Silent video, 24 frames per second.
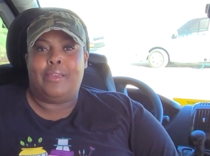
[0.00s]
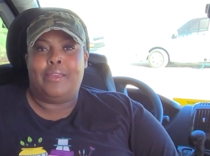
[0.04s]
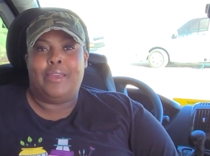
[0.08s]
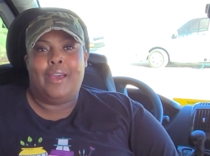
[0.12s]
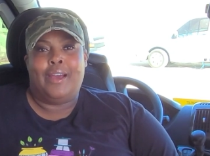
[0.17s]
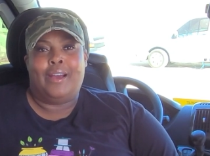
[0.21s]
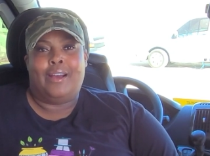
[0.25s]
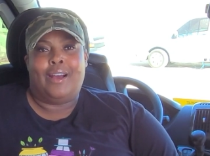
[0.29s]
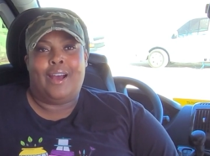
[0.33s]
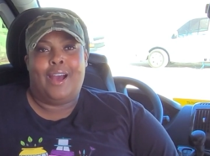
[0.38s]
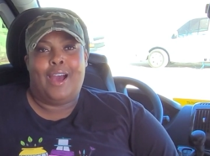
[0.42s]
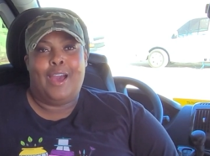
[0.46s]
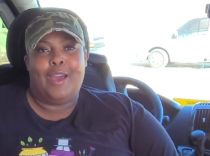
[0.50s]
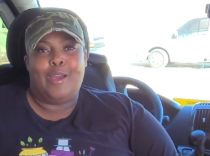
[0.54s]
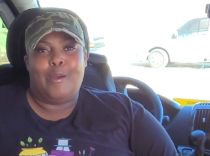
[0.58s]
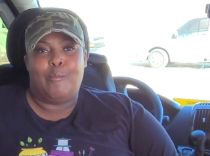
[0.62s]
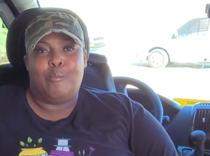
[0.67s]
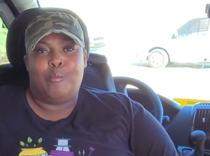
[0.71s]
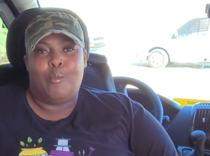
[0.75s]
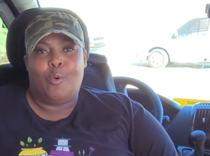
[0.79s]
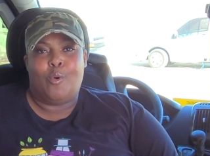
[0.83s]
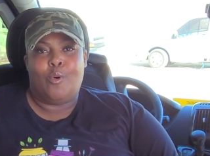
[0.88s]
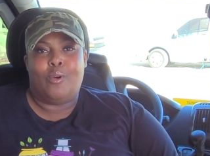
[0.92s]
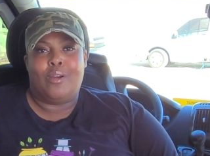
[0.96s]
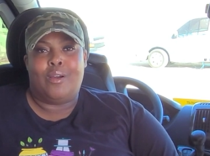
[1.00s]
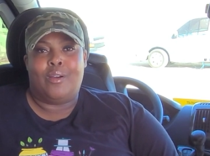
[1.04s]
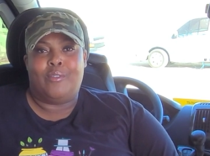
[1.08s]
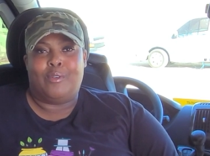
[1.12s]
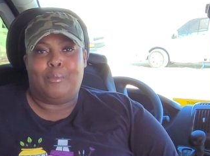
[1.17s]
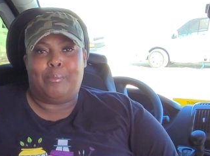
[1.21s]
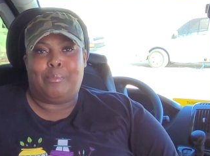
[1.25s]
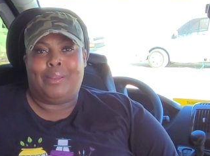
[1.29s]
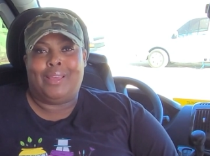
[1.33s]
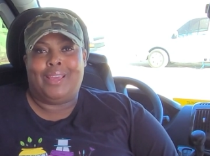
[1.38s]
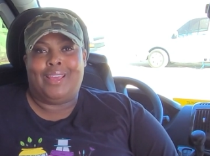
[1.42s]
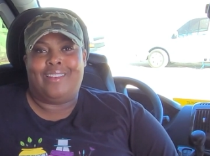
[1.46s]
Yeah, I am more of
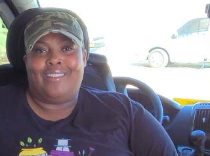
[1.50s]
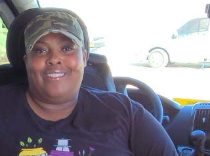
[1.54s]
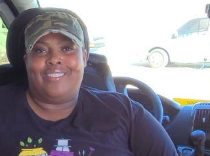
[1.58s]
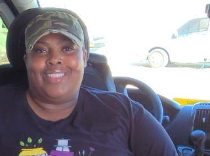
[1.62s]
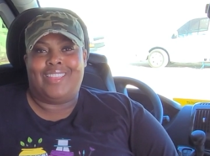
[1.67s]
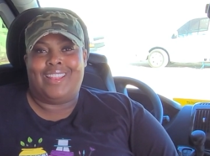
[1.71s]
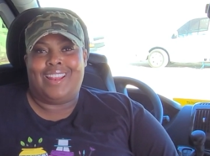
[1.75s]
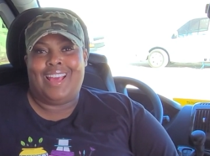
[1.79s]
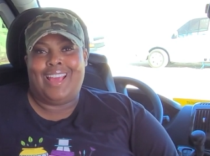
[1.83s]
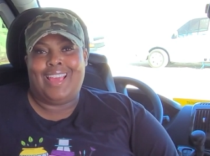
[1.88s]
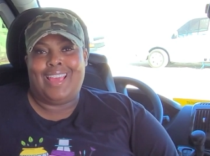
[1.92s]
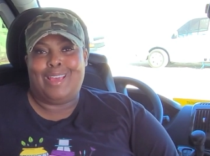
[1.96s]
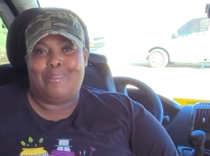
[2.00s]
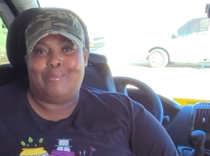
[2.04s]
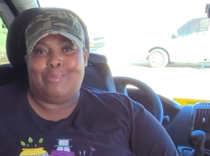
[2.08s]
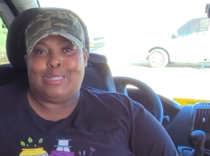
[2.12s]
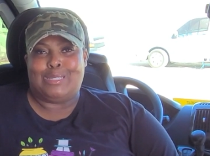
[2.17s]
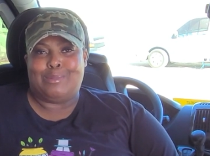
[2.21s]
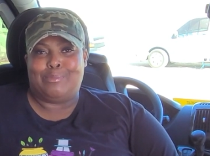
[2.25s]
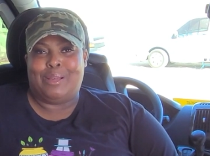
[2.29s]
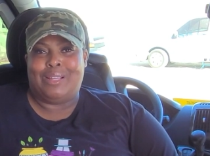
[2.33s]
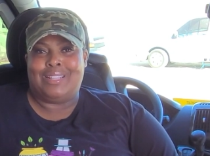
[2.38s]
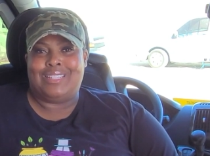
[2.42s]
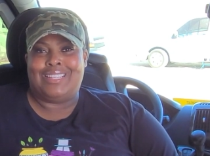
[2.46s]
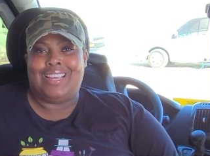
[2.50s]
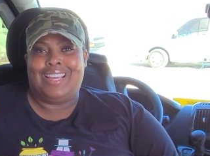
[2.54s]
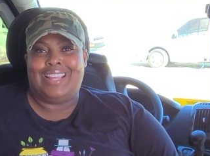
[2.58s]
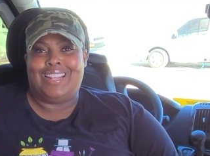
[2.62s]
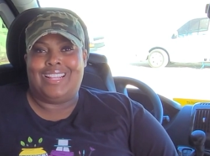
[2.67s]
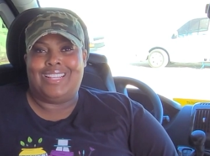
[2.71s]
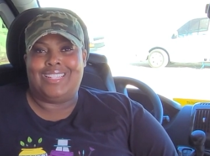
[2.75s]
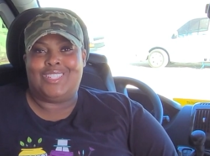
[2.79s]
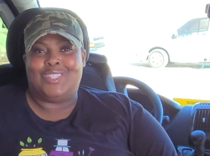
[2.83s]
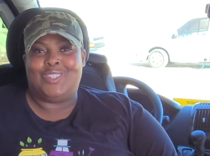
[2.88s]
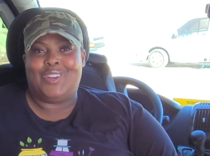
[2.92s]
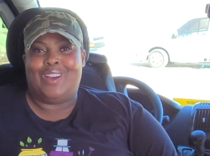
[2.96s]
a planner than I am a
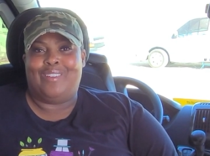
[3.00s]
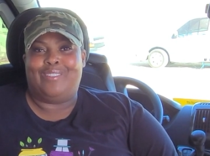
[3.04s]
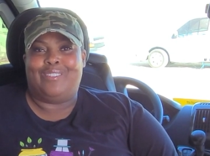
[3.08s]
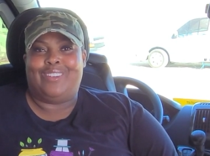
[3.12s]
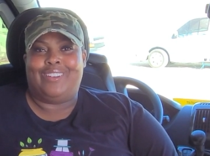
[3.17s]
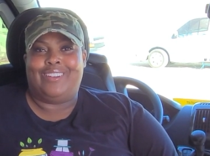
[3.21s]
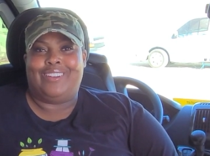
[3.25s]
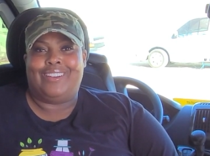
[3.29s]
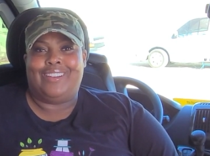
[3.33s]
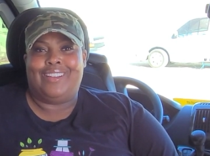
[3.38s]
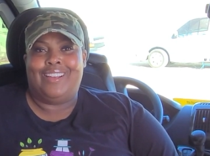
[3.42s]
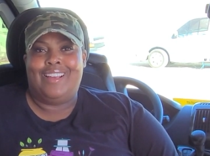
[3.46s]
spontaneous traveler.